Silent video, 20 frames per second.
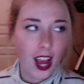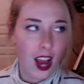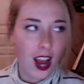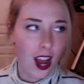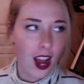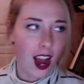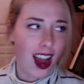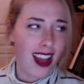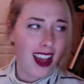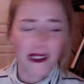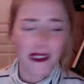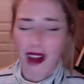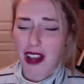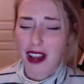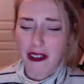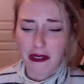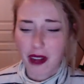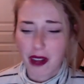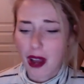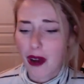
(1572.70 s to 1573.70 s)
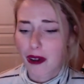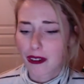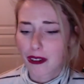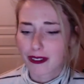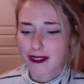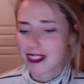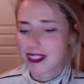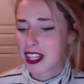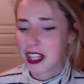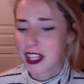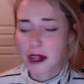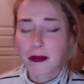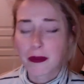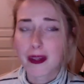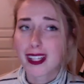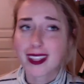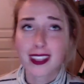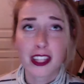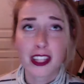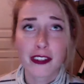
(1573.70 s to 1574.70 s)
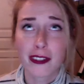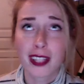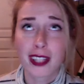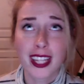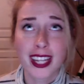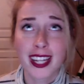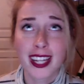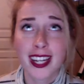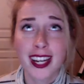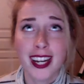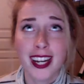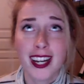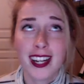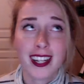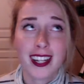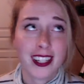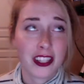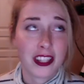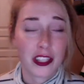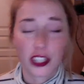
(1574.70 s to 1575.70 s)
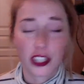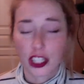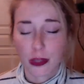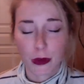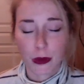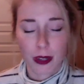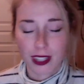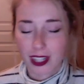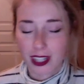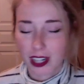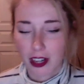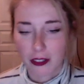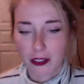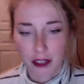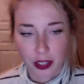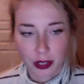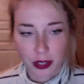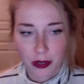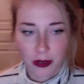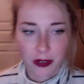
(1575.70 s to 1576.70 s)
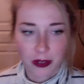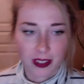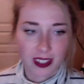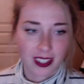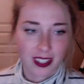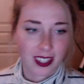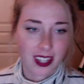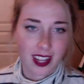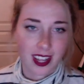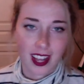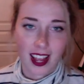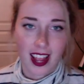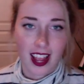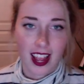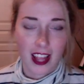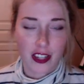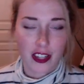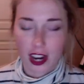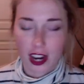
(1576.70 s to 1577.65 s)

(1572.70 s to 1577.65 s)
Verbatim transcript: I don't know. It could be literally, there just wasn't enough clues, and China